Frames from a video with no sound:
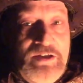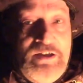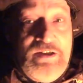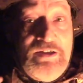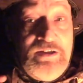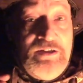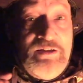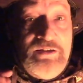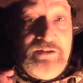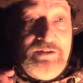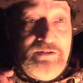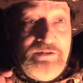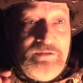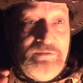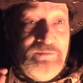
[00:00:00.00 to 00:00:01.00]

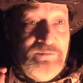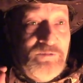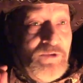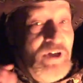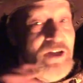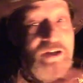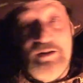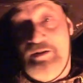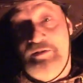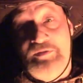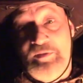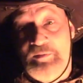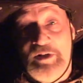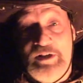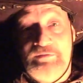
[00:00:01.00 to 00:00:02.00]
And way off
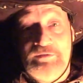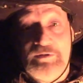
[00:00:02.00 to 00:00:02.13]
the main